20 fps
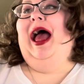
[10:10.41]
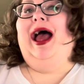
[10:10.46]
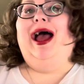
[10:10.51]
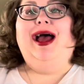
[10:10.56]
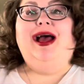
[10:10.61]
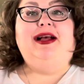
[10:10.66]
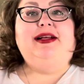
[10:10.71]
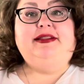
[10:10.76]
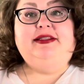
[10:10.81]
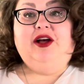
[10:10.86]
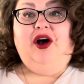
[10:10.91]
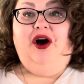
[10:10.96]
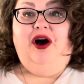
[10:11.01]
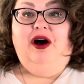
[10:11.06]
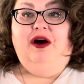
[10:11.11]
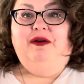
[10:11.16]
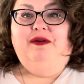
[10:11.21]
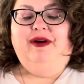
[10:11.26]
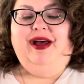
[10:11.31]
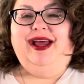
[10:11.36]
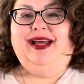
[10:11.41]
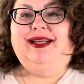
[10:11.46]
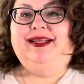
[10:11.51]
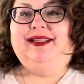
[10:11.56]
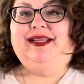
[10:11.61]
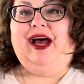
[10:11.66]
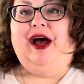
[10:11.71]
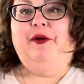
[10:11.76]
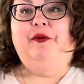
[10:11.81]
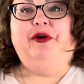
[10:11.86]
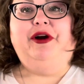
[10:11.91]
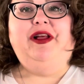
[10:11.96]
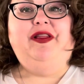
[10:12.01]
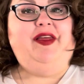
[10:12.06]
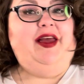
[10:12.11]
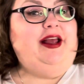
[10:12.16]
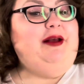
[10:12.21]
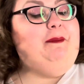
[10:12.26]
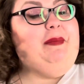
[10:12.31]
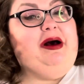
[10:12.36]
As always, I want to
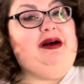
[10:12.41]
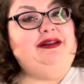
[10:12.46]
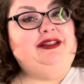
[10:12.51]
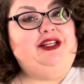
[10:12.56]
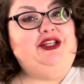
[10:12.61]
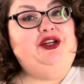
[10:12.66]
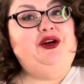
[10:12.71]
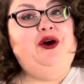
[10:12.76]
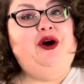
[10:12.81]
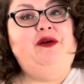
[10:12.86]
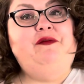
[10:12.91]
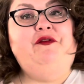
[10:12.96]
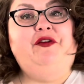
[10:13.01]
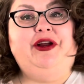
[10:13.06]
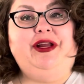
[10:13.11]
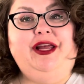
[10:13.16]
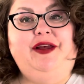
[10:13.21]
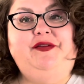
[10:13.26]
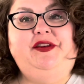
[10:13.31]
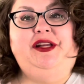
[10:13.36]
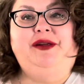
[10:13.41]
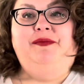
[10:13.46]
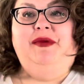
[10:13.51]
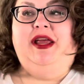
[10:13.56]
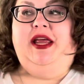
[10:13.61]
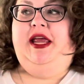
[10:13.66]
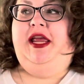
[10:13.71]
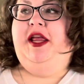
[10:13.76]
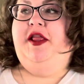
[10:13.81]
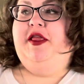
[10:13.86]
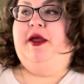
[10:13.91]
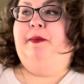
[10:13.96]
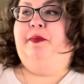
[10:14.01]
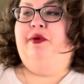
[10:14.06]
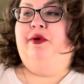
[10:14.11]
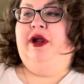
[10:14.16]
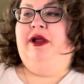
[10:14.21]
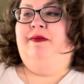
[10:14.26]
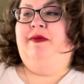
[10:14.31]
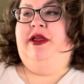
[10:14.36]
thank BoxyCharm for gifting me the
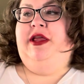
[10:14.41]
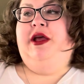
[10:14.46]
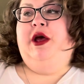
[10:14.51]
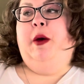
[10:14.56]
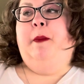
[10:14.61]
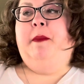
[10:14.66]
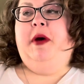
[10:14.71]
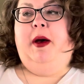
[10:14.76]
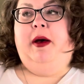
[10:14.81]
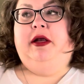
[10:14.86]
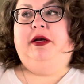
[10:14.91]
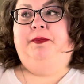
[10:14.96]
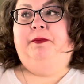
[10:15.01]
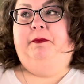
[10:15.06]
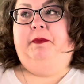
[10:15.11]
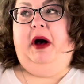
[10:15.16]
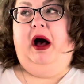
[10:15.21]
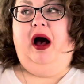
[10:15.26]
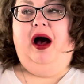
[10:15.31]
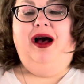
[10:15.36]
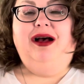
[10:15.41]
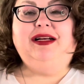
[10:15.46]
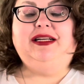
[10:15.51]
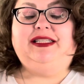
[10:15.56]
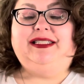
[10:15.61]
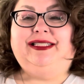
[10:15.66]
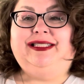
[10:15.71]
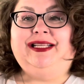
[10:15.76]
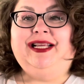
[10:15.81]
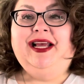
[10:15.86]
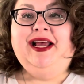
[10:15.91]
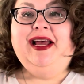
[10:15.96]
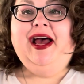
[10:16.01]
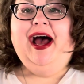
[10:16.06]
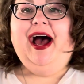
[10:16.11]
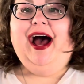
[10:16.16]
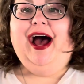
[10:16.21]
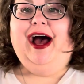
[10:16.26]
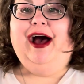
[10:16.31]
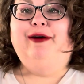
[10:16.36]
premium box.
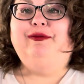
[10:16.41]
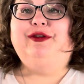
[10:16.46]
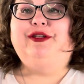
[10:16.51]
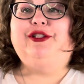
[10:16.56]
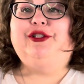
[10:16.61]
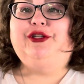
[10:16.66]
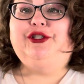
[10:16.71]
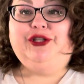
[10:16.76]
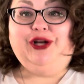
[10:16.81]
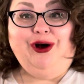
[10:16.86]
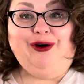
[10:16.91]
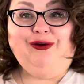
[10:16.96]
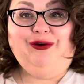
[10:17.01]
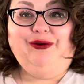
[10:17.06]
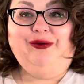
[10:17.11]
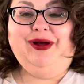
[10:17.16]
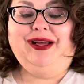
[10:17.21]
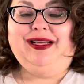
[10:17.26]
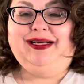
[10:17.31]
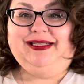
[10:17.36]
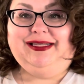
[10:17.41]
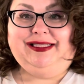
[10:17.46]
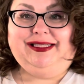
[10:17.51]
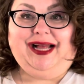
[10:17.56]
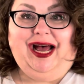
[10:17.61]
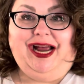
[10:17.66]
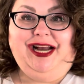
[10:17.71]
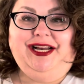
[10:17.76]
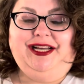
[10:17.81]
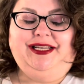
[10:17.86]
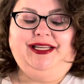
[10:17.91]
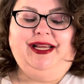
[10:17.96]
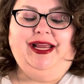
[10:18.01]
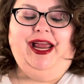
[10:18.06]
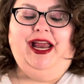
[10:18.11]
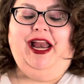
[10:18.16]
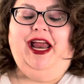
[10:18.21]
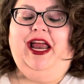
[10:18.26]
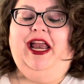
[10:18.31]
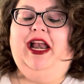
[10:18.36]
I was so excited to
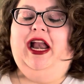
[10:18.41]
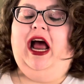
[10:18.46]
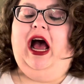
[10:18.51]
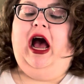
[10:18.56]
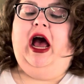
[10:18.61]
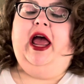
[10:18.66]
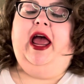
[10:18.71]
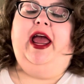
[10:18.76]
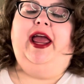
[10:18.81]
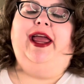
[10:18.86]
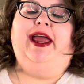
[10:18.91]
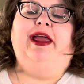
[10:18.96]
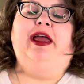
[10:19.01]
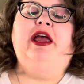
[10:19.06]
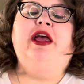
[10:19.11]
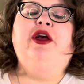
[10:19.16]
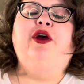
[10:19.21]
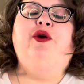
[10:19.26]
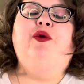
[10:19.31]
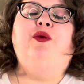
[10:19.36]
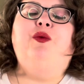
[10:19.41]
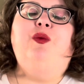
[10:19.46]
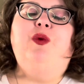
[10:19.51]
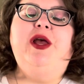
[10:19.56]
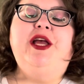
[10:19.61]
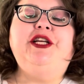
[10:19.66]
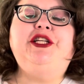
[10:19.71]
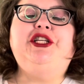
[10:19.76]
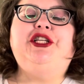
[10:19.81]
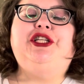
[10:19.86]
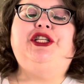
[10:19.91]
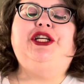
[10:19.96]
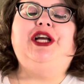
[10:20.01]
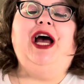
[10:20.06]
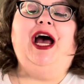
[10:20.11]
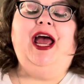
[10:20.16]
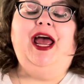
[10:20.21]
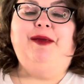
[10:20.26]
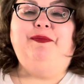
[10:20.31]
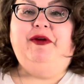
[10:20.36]
get it. I wish
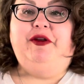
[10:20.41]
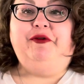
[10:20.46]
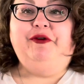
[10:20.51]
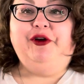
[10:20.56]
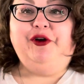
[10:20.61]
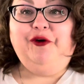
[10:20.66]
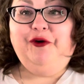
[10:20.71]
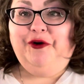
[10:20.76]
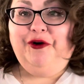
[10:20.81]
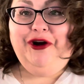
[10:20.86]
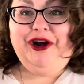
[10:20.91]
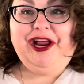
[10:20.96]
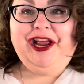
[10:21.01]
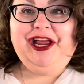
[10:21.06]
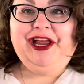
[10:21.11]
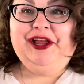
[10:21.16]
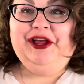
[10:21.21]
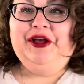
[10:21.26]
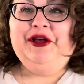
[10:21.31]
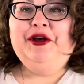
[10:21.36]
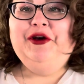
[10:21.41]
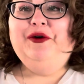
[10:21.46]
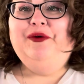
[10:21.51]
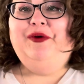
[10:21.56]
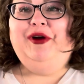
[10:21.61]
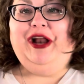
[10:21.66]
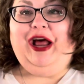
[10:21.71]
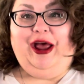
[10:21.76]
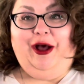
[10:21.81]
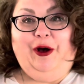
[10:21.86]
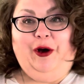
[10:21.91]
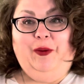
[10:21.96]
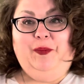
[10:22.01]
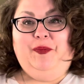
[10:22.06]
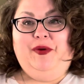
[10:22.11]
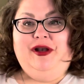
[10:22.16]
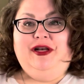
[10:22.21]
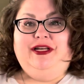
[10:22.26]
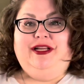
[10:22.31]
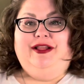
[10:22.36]
I had been recording when I
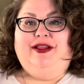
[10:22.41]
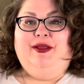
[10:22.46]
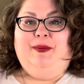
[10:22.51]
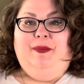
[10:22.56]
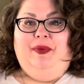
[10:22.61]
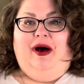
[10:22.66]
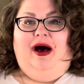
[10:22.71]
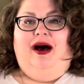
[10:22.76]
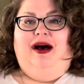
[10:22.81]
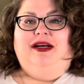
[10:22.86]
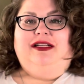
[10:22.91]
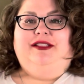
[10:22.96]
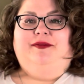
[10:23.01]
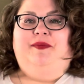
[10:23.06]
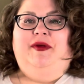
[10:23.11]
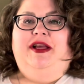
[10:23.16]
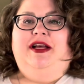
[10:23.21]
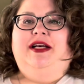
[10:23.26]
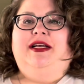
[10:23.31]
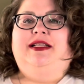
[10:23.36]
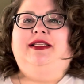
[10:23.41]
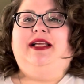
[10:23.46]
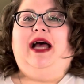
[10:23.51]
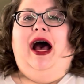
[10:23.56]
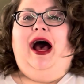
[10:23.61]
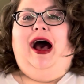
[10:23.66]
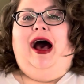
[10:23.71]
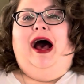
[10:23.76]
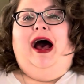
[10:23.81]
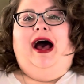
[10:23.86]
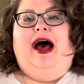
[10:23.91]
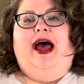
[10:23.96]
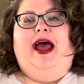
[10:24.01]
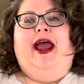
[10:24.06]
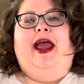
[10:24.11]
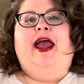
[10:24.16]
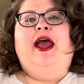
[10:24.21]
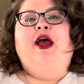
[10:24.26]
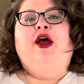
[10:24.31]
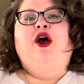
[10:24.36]
opened the box because
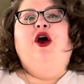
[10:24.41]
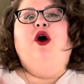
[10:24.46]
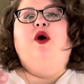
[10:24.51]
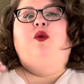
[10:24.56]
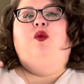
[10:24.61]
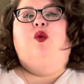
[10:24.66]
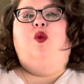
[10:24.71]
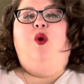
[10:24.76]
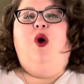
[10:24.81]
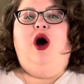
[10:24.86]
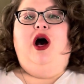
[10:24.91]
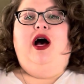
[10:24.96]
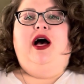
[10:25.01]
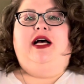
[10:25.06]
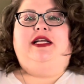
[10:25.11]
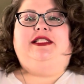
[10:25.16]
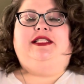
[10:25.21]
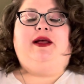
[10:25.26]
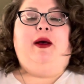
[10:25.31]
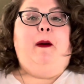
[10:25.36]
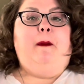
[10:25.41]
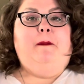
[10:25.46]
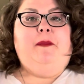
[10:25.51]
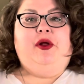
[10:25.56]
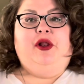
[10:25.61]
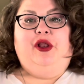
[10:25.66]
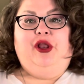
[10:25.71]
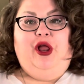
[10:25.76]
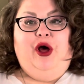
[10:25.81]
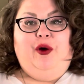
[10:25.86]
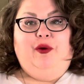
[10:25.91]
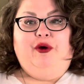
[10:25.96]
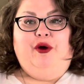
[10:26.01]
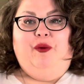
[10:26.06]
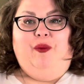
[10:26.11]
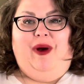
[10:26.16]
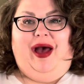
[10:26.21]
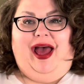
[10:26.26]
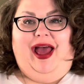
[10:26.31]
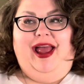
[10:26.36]
I was blown
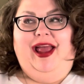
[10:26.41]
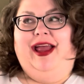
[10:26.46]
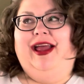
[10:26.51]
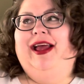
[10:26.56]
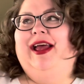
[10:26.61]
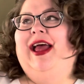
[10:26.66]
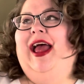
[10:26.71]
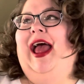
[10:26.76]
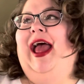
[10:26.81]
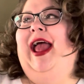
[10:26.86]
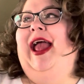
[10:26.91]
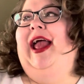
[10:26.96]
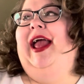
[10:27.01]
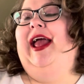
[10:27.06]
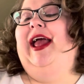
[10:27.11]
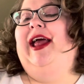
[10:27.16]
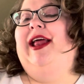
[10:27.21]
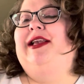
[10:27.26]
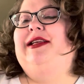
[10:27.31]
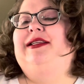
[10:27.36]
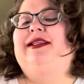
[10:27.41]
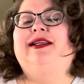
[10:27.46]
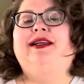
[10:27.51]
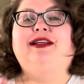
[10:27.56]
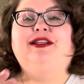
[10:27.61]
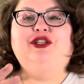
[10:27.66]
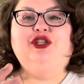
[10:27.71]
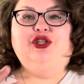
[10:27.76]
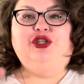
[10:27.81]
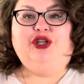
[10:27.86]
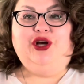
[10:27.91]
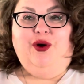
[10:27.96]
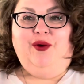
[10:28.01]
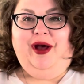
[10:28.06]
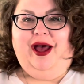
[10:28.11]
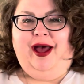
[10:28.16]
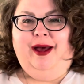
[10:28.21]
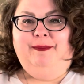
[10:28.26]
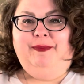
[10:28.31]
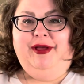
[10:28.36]
away and so
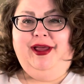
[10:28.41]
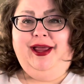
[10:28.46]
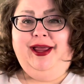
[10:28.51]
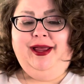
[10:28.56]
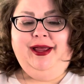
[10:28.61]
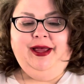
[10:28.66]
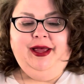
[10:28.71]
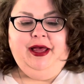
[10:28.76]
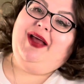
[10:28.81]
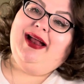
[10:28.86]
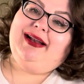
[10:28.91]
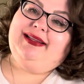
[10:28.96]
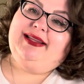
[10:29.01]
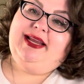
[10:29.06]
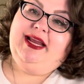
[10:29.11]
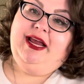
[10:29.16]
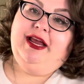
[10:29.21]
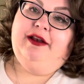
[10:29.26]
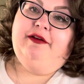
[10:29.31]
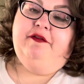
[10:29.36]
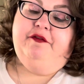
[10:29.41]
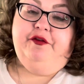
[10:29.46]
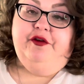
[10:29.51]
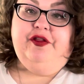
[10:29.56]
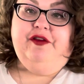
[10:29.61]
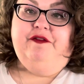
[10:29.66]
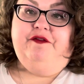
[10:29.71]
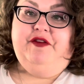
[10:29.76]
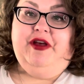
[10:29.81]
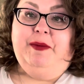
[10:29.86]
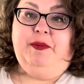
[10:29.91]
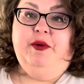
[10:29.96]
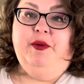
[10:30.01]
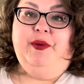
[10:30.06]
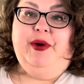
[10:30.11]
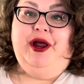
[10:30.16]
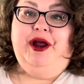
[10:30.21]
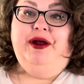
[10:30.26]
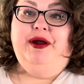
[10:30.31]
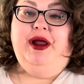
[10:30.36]
happy. That's it for the
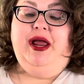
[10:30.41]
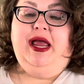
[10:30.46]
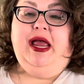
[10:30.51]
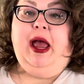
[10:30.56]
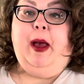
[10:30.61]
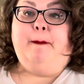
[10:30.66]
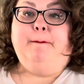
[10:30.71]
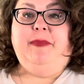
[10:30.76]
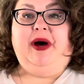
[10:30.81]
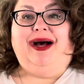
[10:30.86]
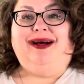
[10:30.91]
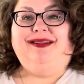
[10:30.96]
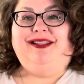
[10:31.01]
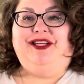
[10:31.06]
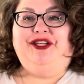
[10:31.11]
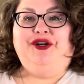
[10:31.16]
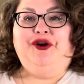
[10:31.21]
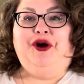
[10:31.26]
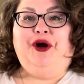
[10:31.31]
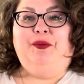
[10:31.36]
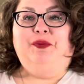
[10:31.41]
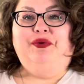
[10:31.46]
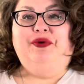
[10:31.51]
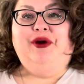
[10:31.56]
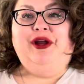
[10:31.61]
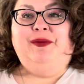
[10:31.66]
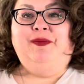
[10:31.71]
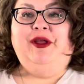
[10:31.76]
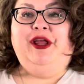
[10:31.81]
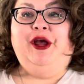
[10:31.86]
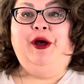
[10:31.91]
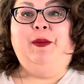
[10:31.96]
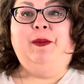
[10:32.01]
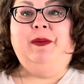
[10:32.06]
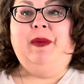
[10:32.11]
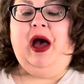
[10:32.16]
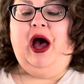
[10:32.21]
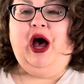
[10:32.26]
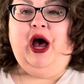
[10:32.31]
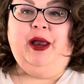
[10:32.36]
February BoxyCharm
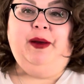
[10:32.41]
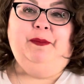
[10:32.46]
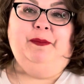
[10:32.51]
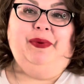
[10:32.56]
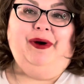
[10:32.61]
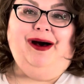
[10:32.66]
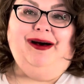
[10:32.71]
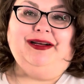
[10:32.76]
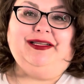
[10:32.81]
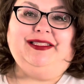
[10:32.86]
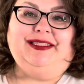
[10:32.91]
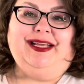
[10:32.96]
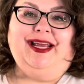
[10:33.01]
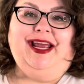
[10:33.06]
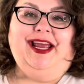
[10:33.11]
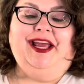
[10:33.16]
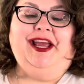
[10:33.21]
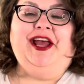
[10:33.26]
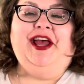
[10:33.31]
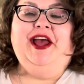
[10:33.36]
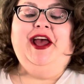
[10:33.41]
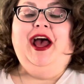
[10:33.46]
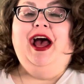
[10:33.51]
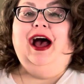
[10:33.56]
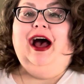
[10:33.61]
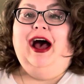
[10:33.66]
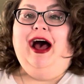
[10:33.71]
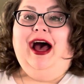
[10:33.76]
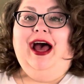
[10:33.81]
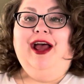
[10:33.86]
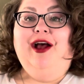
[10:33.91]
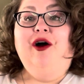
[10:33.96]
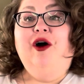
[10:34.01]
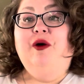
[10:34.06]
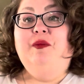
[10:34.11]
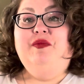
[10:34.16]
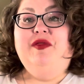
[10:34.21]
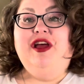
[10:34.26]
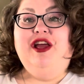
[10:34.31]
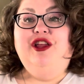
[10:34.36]
Premium unboxing. I
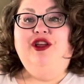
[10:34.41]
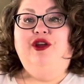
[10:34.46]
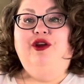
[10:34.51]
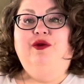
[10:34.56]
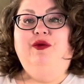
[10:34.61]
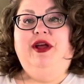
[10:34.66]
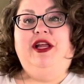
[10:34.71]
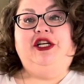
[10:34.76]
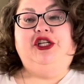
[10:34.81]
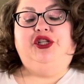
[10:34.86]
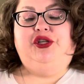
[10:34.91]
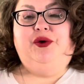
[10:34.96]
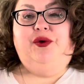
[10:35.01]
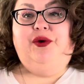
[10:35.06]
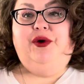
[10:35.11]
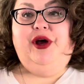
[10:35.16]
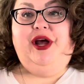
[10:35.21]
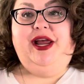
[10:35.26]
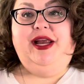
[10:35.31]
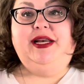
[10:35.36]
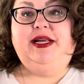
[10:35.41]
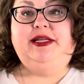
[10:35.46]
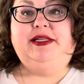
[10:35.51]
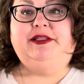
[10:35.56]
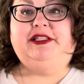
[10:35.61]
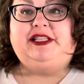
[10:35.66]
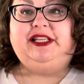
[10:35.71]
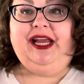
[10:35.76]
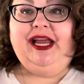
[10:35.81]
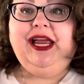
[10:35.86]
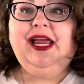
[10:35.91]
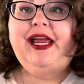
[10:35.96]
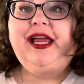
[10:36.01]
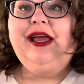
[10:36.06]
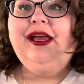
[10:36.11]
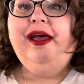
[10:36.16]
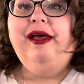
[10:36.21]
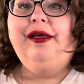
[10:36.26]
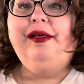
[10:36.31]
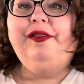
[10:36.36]
hope that you enjoyed
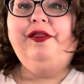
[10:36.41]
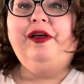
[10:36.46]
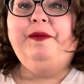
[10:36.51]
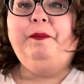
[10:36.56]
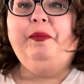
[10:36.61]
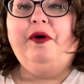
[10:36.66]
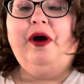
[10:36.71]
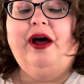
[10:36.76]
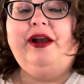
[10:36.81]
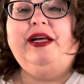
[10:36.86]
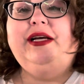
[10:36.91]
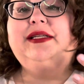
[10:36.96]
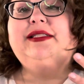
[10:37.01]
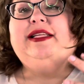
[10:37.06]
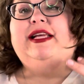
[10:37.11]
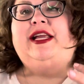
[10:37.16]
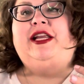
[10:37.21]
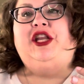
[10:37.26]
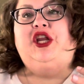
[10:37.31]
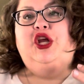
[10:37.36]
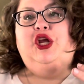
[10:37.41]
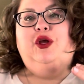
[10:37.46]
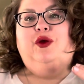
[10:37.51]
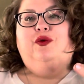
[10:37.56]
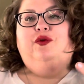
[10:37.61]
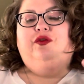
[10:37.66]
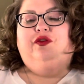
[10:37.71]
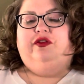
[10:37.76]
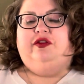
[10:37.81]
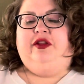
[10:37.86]
seeing the products in use.